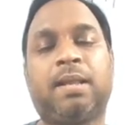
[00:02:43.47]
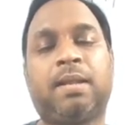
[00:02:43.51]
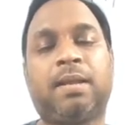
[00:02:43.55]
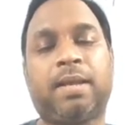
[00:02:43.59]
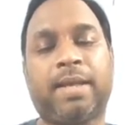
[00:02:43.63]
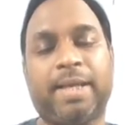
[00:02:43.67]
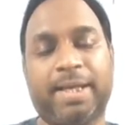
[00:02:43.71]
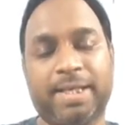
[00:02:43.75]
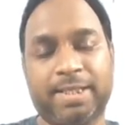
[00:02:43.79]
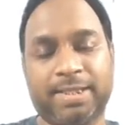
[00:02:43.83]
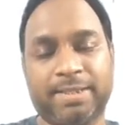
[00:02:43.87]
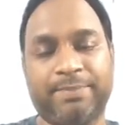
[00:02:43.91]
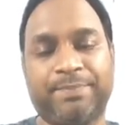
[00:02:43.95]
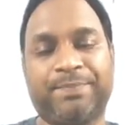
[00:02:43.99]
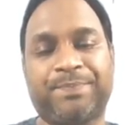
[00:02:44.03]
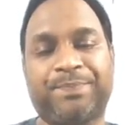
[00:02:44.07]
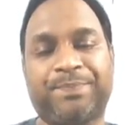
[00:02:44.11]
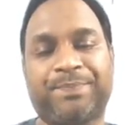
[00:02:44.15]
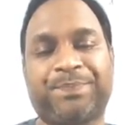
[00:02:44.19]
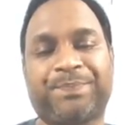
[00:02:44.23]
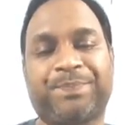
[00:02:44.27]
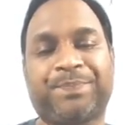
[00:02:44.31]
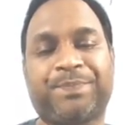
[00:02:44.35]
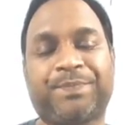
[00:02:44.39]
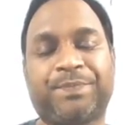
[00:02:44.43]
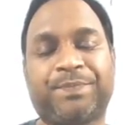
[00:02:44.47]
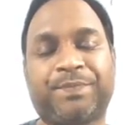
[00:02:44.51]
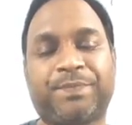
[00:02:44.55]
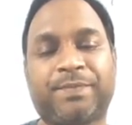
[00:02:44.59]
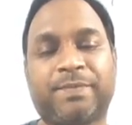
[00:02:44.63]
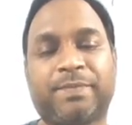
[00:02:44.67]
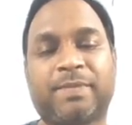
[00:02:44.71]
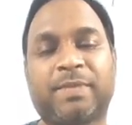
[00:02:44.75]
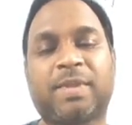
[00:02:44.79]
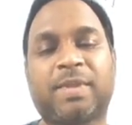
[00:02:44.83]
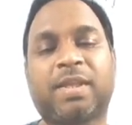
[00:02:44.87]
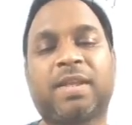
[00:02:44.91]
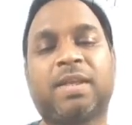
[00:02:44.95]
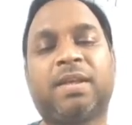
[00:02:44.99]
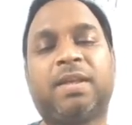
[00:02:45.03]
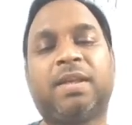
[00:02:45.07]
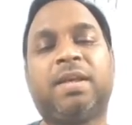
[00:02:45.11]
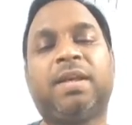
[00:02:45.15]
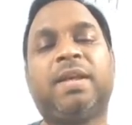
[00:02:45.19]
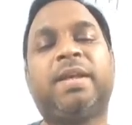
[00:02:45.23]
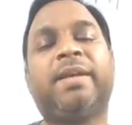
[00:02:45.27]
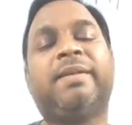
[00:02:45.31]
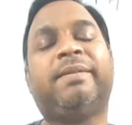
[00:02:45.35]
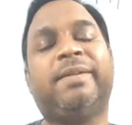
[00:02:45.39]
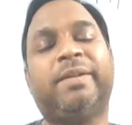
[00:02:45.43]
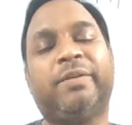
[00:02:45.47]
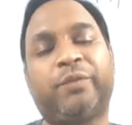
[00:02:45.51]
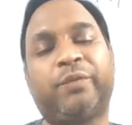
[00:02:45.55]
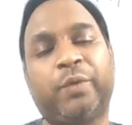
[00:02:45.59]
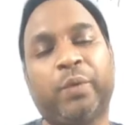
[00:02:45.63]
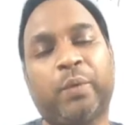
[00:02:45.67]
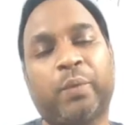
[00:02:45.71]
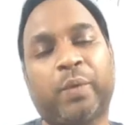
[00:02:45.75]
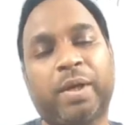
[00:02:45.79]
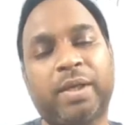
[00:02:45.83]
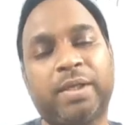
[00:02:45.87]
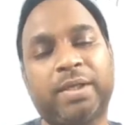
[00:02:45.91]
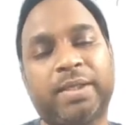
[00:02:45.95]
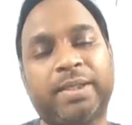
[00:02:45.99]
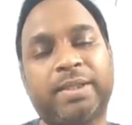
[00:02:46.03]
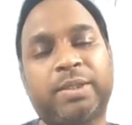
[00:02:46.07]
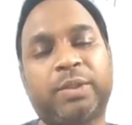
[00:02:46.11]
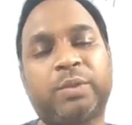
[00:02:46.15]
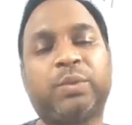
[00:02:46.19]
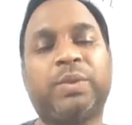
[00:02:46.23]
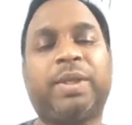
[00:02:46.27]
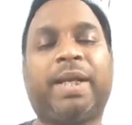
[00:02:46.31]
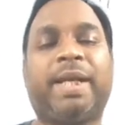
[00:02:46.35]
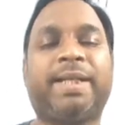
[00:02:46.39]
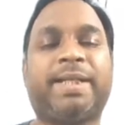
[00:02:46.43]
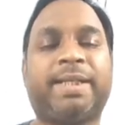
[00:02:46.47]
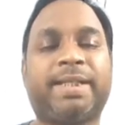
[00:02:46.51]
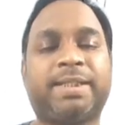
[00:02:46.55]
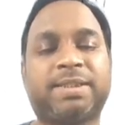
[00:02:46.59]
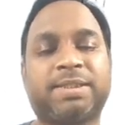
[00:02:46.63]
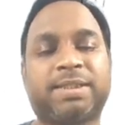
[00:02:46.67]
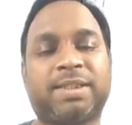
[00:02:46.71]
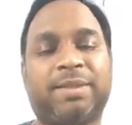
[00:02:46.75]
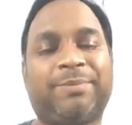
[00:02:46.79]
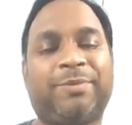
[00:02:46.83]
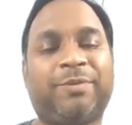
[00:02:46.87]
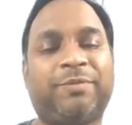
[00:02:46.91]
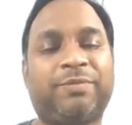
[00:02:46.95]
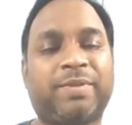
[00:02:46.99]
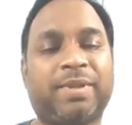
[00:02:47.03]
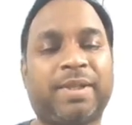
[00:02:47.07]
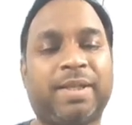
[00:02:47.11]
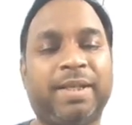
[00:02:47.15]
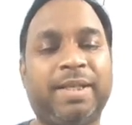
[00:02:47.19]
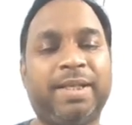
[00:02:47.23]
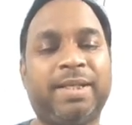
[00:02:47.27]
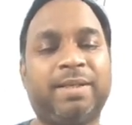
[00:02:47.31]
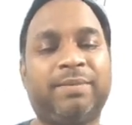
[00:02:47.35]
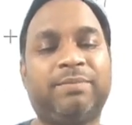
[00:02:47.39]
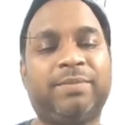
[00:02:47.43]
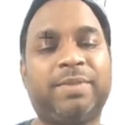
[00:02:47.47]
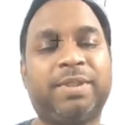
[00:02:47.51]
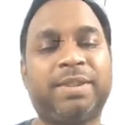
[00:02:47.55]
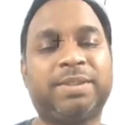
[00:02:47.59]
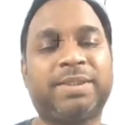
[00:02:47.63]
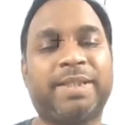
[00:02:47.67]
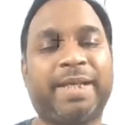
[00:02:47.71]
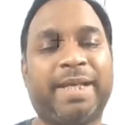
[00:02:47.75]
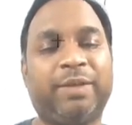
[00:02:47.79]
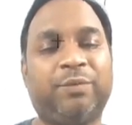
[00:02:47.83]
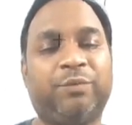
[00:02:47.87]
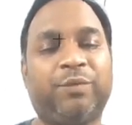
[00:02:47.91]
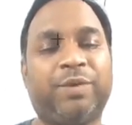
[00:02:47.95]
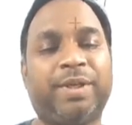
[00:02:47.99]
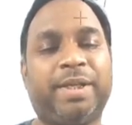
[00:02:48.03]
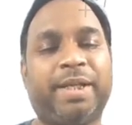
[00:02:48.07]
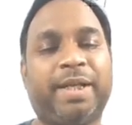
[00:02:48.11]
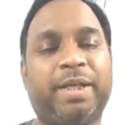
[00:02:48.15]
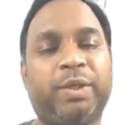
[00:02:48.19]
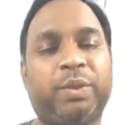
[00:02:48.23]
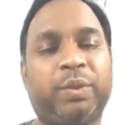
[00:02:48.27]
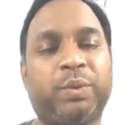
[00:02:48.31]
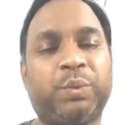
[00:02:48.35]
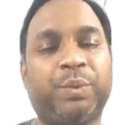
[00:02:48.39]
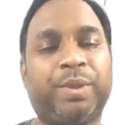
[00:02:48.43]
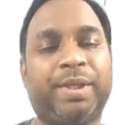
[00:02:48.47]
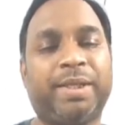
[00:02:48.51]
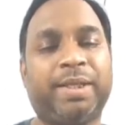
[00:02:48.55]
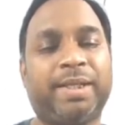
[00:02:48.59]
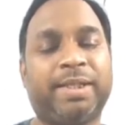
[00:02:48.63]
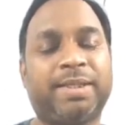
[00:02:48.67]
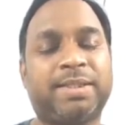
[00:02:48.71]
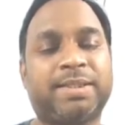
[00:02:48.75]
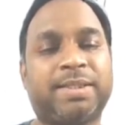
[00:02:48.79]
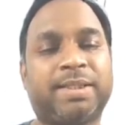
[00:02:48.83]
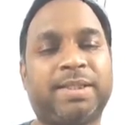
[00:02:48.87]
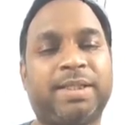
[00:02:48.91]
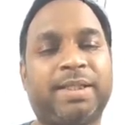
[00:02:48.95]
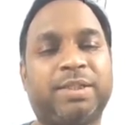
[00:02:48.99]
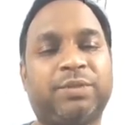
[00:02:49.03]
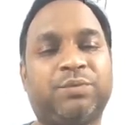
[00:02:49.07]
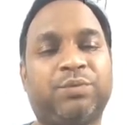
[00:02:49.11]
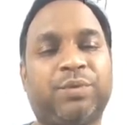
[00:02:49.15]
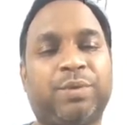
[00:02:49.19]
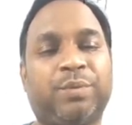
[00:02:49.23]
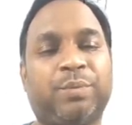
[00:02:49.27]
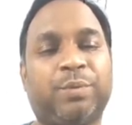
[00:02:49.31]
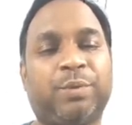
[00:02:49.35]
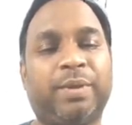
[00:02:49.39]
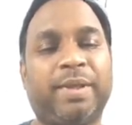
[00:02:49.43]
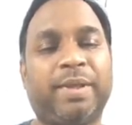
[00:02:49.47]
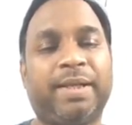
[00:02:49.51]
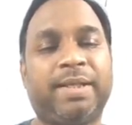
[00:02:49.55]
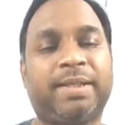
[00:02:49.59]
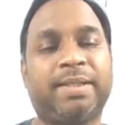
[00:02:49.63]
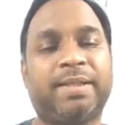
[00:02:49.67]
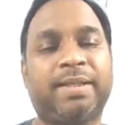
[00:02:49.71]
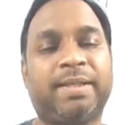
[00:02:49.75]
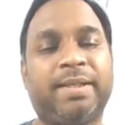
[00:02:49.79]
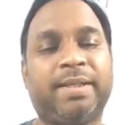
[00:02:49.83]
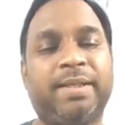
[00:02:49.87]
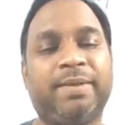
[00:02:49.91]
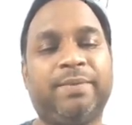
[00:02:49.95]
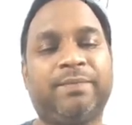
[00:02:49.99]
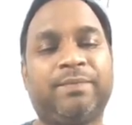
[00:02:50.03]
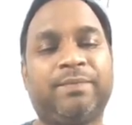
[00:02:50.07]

Henna. If you wanted to write as sum of three numbers, n1, n2, and let's say there is one more n3.